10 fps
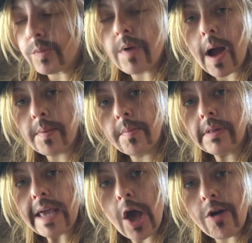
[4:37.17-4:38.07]
We'll
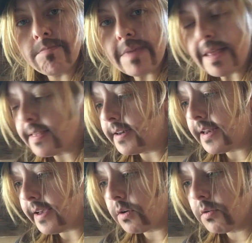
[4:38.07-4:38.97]
probably omit the
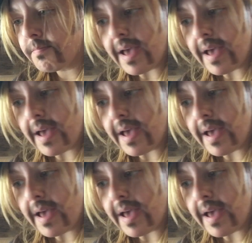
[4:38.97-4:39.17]
dill,